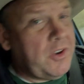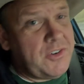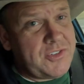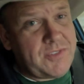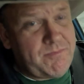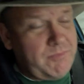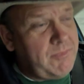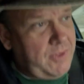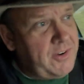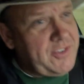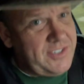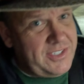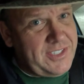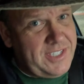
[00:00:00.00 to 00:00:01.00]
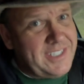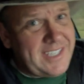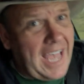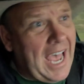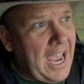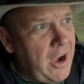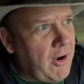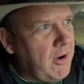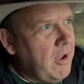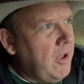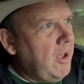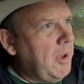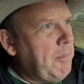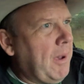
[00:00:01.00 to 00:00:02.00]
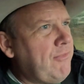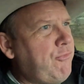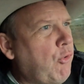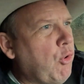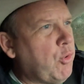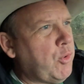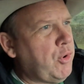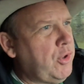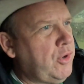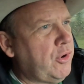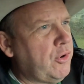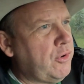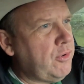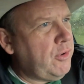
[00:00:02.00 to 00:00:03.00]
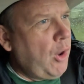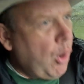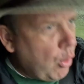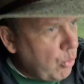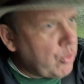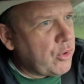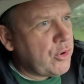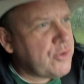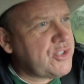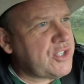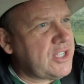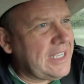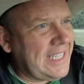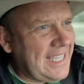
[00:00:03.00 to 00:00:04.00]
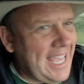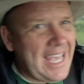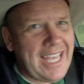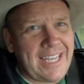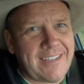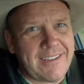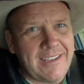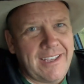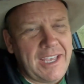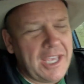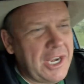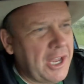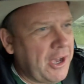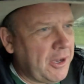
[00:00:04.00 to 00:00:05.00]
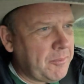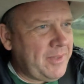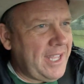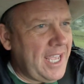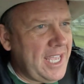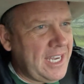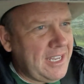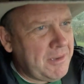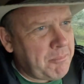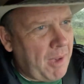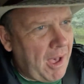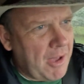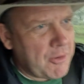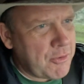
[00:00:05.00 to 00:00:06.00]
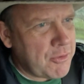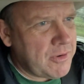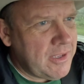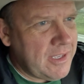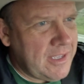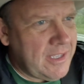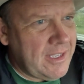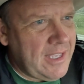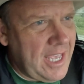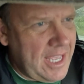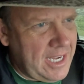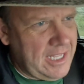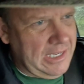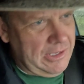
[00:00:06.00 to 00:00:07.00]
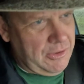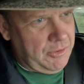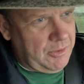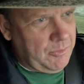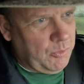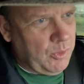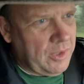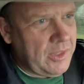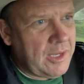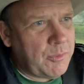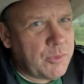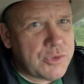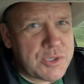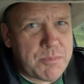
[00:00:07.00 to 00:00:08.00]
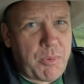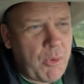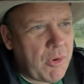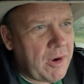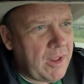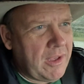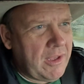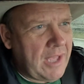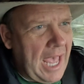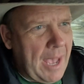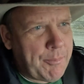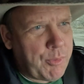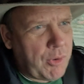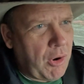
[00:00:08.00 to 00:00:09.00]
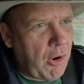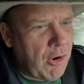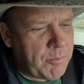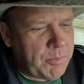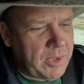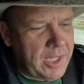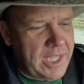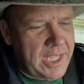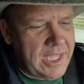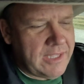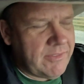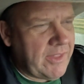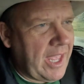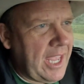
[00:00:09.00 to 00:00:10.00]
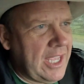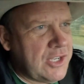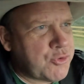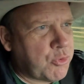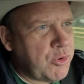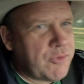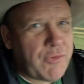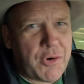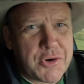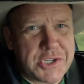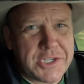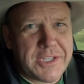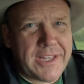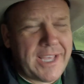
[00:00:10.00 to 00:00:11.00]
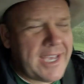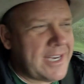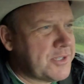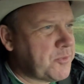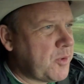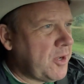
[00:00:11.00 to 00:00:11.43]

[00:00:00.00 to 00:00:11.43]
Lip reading: there's a desire by 4Runner owners to get an updated modern head-end unit, one that will support Apple CarPlay and the Android version of that as